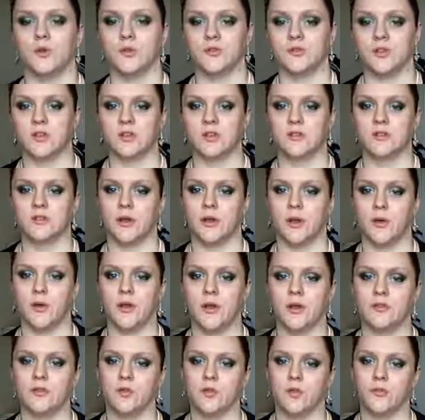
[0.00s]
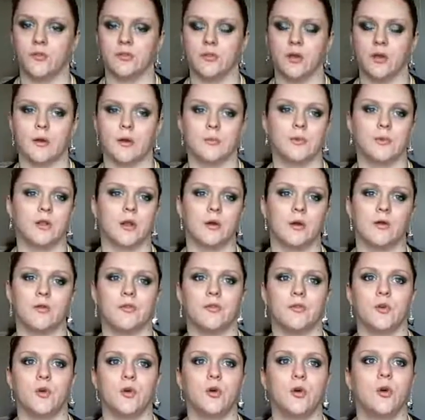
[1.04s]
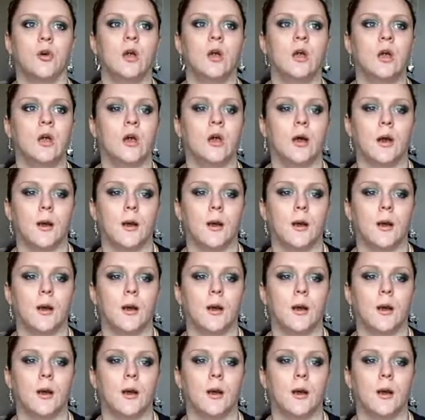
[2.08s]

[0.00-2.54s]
what your skin tone is, or you know, if you're